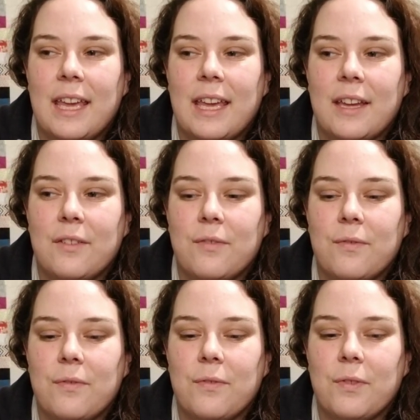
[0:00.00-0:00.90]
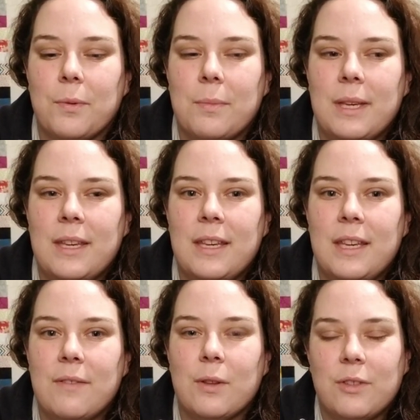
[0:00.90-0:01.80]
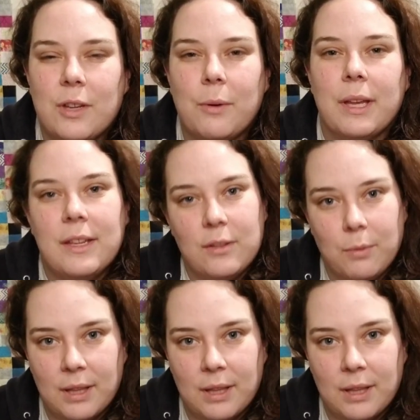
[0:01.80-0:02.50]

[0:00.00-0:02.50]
And for me, even though sewing is